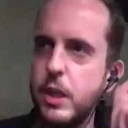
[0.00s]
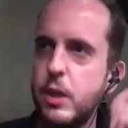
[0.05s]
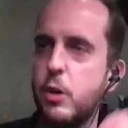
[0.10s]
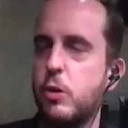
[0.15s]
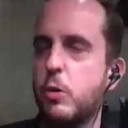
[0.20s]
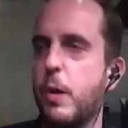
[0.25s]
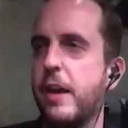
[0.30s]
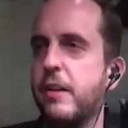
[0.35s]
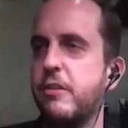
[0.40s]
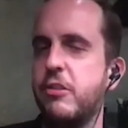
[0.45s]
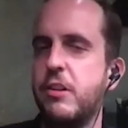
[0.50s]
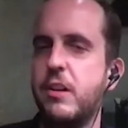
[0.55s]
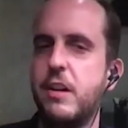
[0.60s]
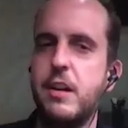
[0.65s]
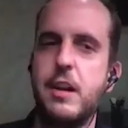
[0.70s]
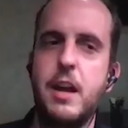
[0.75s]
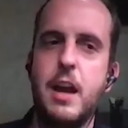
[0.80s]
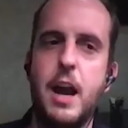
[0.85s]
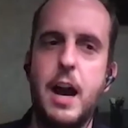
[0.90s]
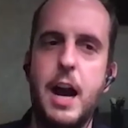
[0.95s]
question.
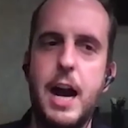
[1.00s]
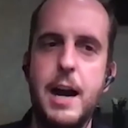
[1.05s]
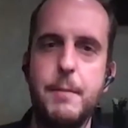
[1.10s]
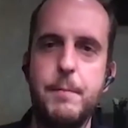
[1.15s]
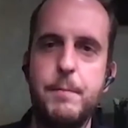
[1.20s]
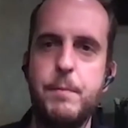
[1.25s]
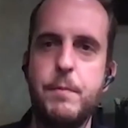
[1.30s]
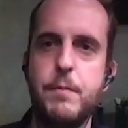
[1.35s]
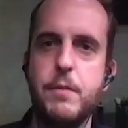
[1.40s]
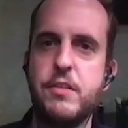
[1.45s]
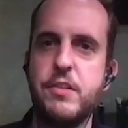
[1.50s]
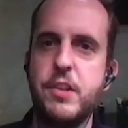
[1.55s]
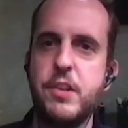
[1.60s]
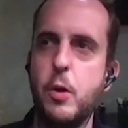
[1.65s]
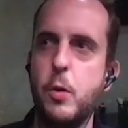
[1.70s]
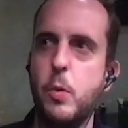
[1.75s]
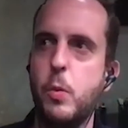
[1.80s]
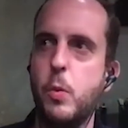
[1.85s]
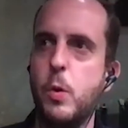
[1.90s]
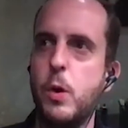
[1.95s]

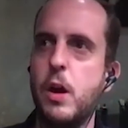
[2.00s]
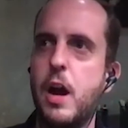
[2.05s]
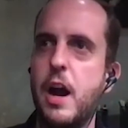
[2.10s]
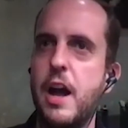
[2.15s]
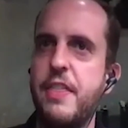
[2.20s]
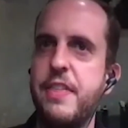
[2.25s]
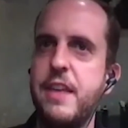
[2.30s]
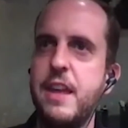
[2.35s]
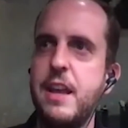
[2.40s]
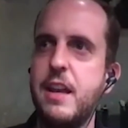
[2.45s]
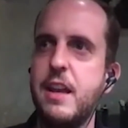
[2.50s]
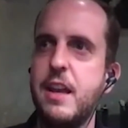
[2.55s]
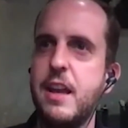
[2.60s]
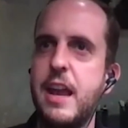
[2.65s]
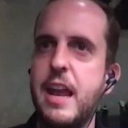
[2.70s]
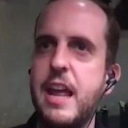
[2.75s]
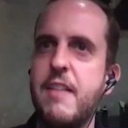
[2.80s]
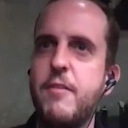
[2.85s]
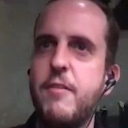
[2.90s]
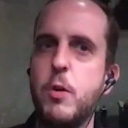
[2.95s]
So I think
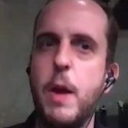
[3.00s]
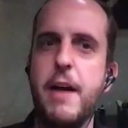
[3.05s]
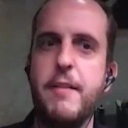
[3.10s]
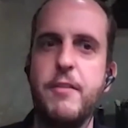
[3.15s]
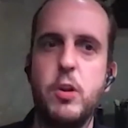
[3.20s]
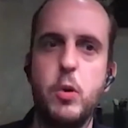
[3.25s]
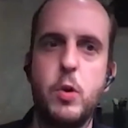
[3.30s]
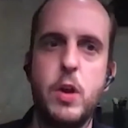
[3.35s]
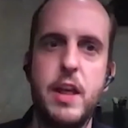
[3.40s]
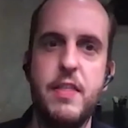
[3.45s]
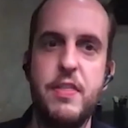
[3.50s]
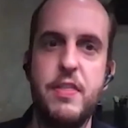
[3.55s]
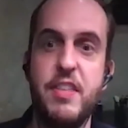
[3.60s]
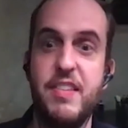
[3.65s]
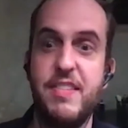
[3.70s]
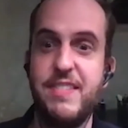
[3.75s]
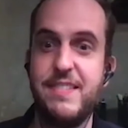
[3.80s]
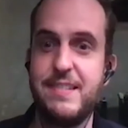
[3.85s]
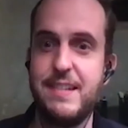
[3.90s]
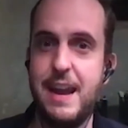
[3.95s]
if you have a look at the
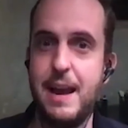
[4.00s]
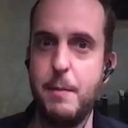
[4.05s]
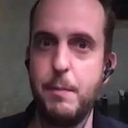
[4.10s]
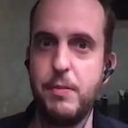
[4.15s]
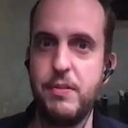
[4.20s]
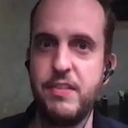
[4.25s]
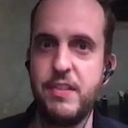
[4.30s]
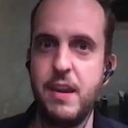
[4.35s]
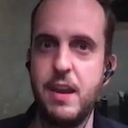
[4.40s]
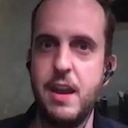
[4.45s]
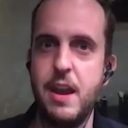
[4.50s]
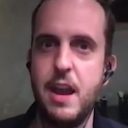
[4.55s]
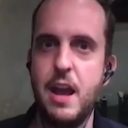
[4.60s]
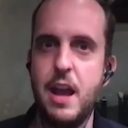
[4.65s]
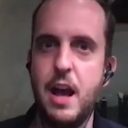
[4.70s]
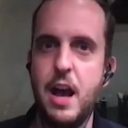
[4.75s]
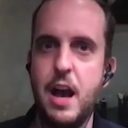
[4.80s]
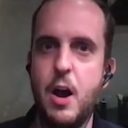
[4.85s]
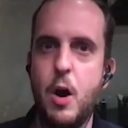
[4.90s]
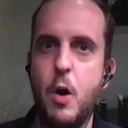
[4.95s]
steps
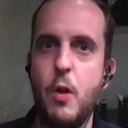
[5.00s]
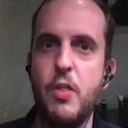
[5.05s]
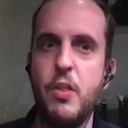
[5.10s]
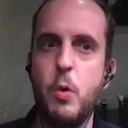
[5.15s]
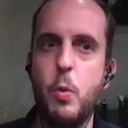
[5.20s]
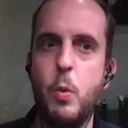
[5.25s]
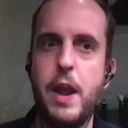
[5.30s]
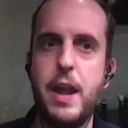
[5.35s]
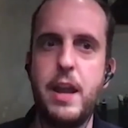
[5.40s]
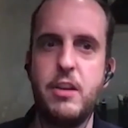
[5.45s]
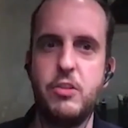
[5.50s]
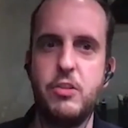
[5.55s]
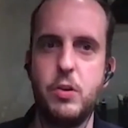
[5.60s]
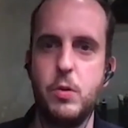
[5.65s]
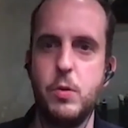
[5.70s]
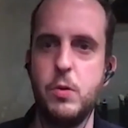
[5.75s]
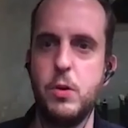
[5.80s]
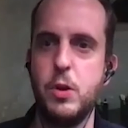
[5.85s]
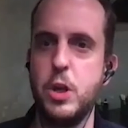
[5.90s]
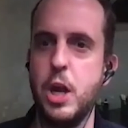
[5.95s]
on the way to,
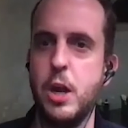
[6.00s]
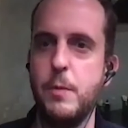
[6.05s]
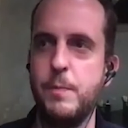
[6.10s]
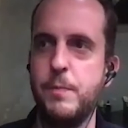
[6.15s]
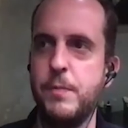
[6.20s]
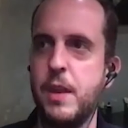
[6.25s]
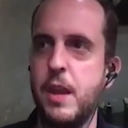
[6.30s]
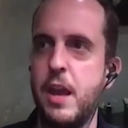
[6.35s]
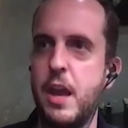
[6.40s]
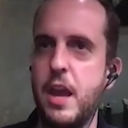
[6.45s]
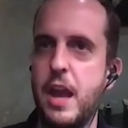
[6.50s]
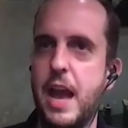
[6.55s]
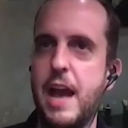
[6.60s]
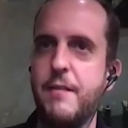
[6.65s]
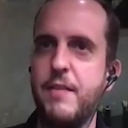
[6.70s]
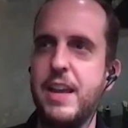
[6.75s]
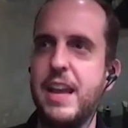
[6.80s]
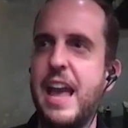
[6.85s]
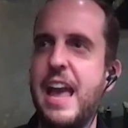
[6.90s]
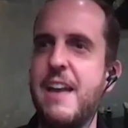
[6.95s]

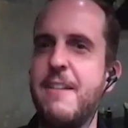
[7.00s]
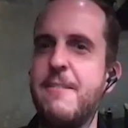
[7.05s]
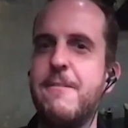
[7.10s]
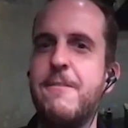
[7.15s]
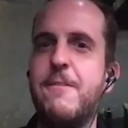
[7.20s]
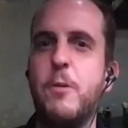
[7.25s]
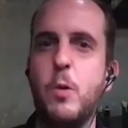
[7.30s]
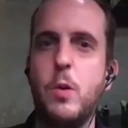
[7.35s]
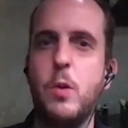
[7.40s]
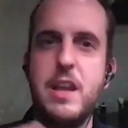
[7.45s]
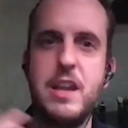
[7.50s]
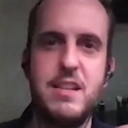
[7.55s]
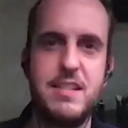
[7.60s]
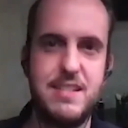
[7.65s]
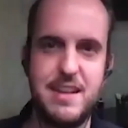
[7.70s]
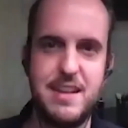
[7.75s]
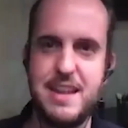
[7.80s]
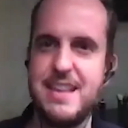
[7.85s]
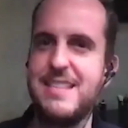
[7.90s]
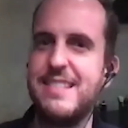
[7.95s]
having a fully
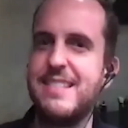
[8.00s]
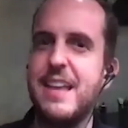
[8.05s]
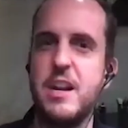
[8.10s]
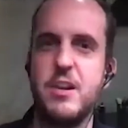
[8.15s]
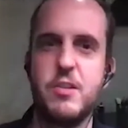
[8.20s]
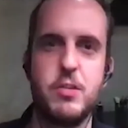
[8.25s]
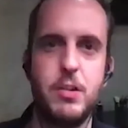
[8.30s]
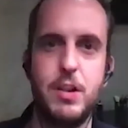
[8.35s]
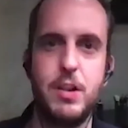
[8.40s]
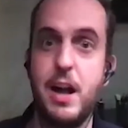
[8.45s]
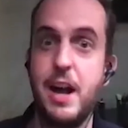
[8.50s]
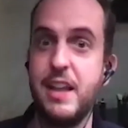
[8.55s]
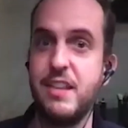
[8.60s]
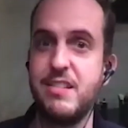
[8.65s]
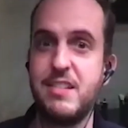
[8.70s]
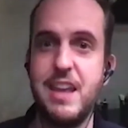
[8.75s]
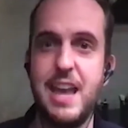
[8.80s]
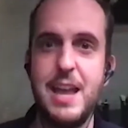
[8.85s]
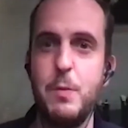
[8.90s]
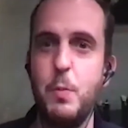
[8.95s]
decentralized
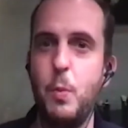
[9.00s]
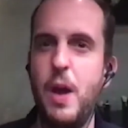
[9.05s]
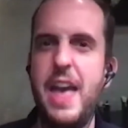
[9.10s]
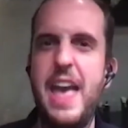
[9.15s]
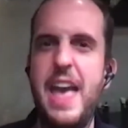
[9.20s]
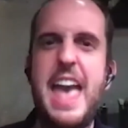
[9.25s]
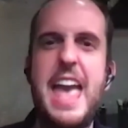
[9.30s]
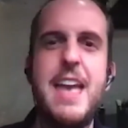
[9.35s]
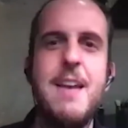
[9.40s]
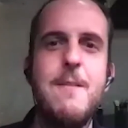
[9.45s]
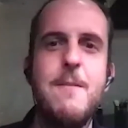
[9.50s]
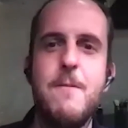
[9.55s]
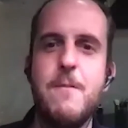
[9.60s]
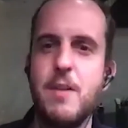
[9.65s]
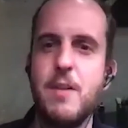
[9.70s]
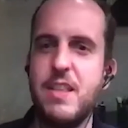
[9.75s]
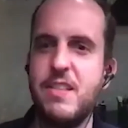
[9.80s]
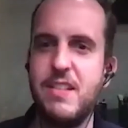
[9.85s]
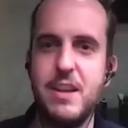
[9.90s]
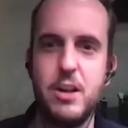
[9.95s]
game where every
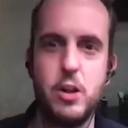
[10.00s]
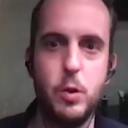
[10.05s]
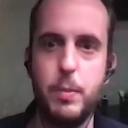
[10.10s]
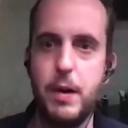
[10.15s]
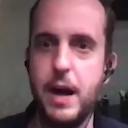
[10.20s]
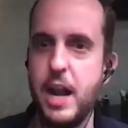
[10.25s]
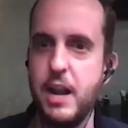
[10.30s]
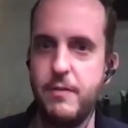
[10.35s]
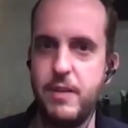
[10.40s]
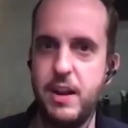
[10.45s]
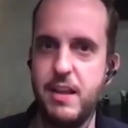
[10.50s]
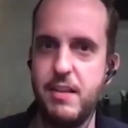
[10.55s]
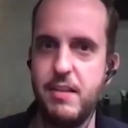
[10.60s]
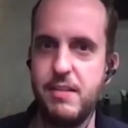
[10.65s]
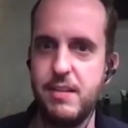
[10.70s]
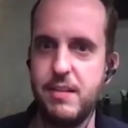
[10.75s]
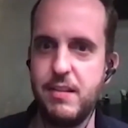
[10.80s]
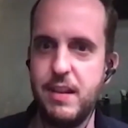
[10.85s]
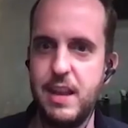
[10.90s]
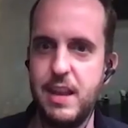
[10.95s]
single part of it
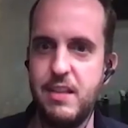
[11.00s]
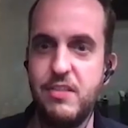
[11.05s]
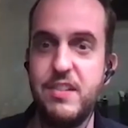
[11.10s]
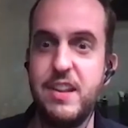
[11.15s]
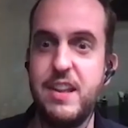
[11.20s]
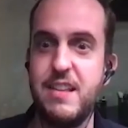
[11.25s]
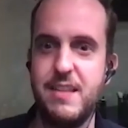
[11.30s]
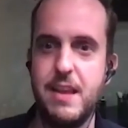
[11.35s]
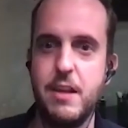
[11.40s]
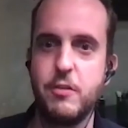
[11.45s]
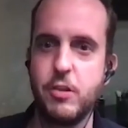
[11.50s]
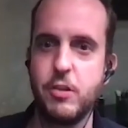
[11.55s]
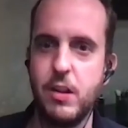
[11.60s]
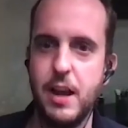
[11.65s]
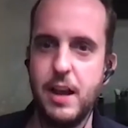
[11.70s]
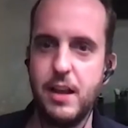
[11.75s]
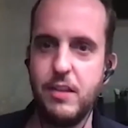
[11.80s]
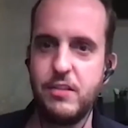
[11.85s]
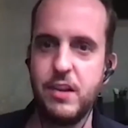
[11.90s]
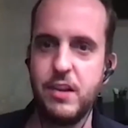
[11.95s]
is
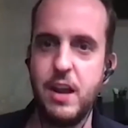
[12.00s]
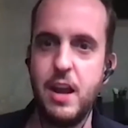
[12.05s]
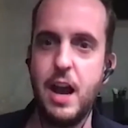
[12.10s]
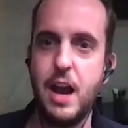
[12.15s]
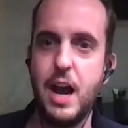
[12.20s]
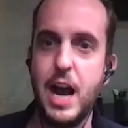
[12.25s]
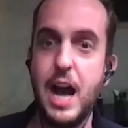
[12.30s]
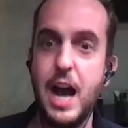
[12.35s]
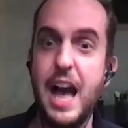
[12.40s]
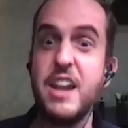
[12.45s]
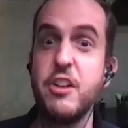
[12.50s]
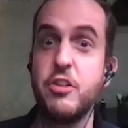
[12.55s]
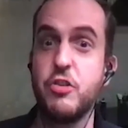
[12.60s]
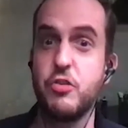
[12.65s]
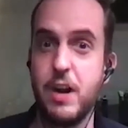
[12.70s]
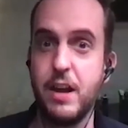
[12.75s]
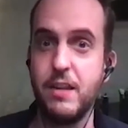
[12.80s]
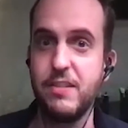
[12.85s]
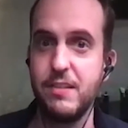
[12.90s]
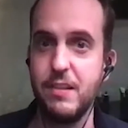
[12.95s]
decentralized and
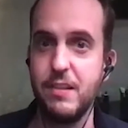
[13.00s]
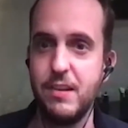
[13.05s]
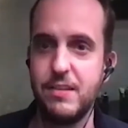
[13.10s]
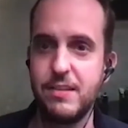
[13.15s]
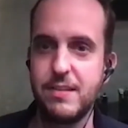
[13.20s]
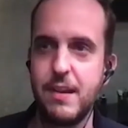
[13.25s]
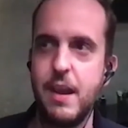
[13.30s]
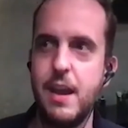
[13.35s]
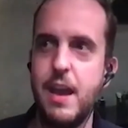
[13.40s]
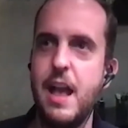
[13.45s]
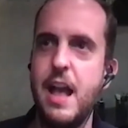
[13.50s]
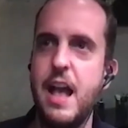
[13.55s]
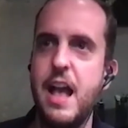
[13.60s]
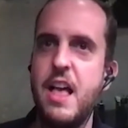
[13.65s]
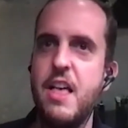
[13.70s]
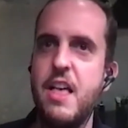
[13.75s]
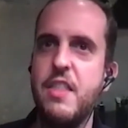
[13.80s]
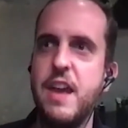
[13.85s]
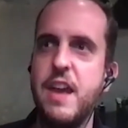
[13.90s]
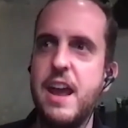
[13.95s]
trustless,
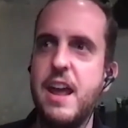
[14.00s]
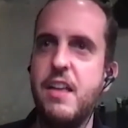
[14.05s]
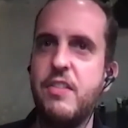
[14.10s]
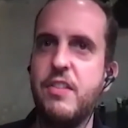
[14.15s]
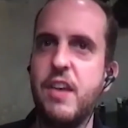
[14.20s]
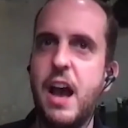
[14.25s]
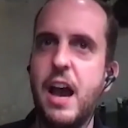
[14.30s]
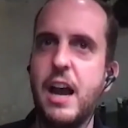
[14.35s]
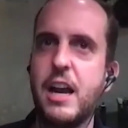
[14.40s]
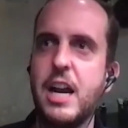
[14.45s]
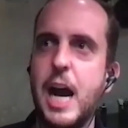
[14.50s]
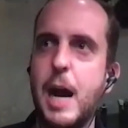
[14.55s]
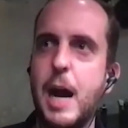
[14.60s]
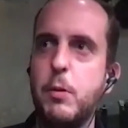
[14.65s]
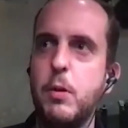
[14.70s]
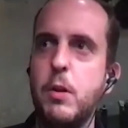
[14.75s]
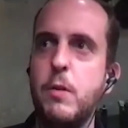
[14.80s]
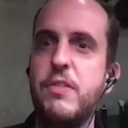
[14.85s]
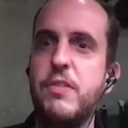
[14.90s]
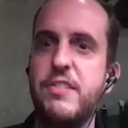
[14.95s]
there's a couple
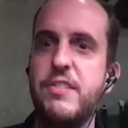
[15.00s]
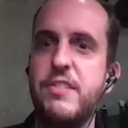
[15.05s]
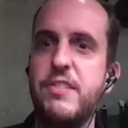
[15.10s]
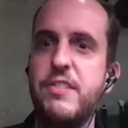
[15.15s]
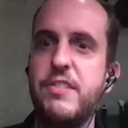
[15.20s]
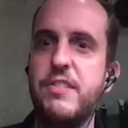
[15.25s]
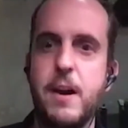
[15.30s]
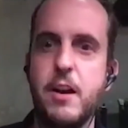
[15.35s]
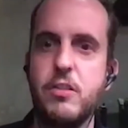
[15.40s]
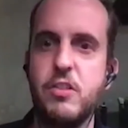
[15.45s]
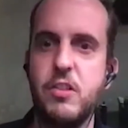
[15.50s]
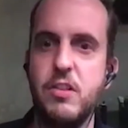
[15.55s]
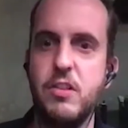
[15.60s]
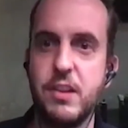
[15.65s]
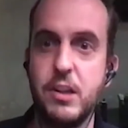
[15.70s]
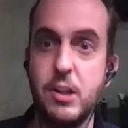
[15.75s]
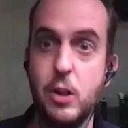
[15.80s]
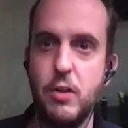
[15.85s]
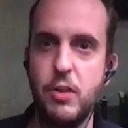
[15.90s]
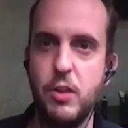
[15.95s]
of step functions
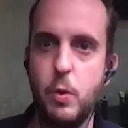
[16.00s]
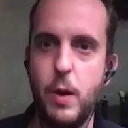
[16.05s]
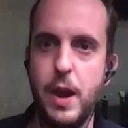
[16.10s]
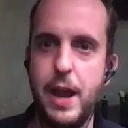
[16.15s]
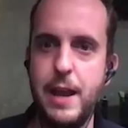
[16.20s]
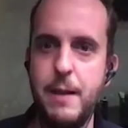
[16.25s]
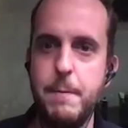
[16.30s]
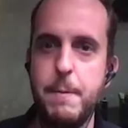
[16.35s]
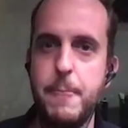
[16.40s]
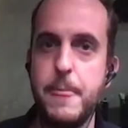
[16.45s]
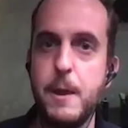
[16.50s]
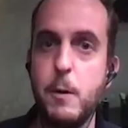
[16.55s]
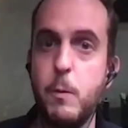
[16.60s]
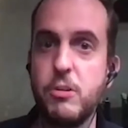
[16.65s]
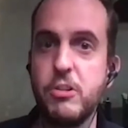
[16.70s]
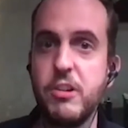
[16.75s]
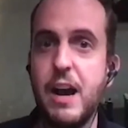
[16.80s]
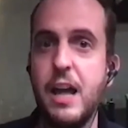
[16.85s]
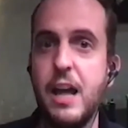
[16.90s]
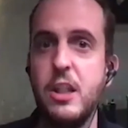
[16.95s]
along the way which
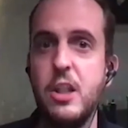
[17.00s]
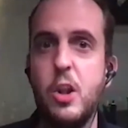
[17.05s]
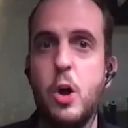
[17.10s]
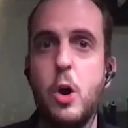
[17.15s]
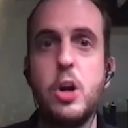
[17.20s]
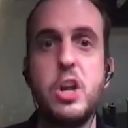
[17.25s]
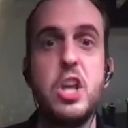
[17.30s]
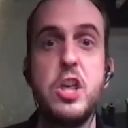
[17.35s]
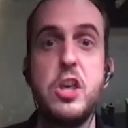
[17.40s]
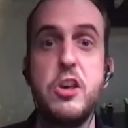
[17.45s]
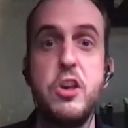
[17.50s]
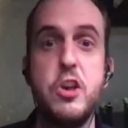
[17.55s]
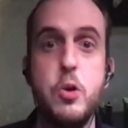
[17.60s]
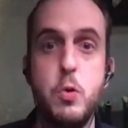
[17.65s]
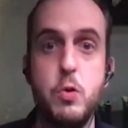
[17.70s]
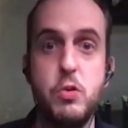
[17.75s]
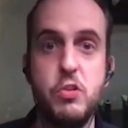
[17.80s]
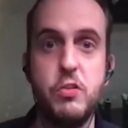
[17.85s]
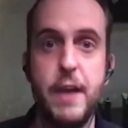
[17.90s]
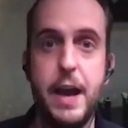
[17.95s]
unlock
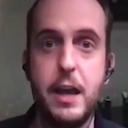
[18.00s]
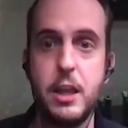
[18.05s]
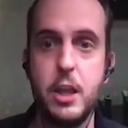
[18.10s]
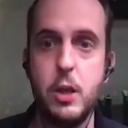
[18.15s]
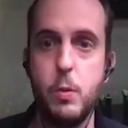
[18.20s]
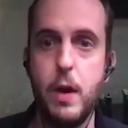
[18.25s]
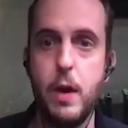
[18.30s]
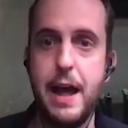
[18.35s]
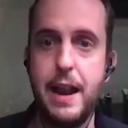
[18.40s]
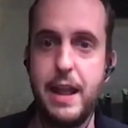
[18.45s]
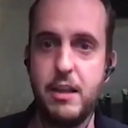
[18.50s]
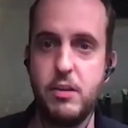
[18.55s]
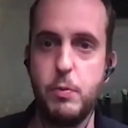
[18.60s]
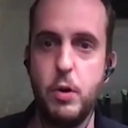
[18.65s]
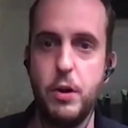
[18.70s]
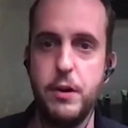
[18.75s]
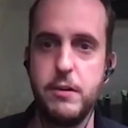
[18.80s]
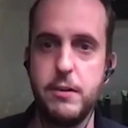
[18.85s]
huge value at each point.